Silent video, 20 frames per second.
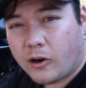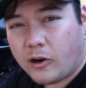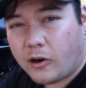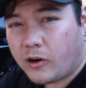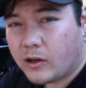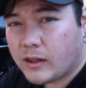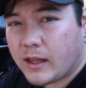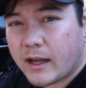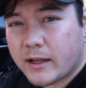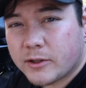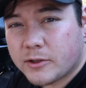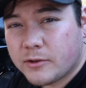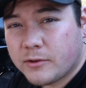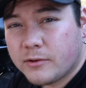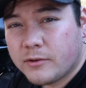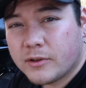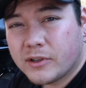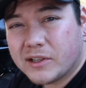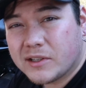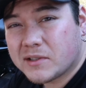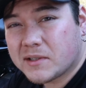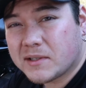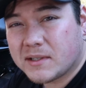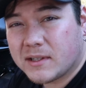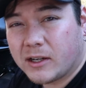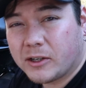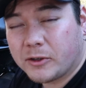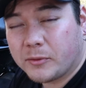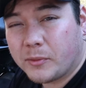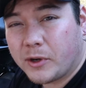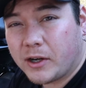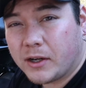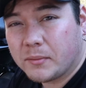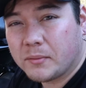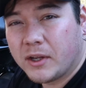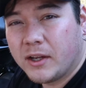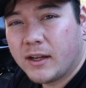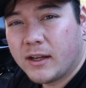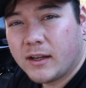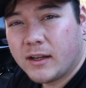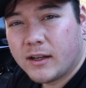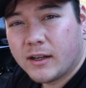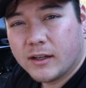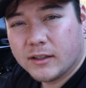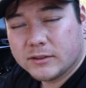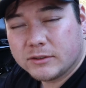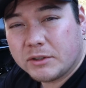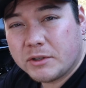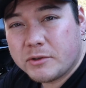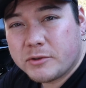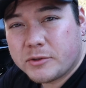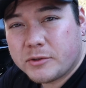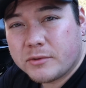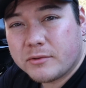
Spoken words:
All I do is snug them up. These